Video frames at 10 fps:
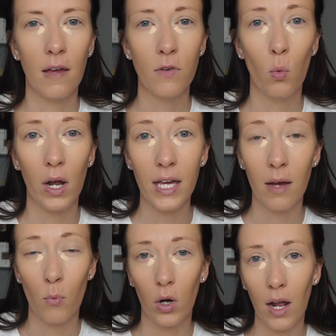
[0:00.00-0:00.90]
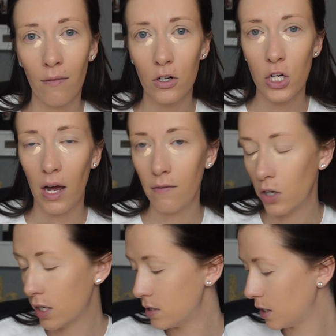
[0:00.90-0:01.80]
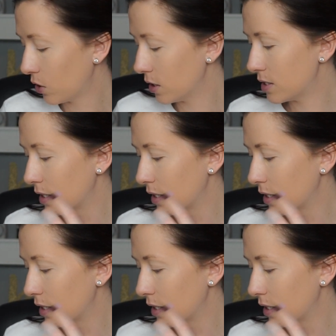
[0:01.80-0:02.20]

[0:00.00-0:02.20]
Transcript: if you want to get more coverage out of your concealers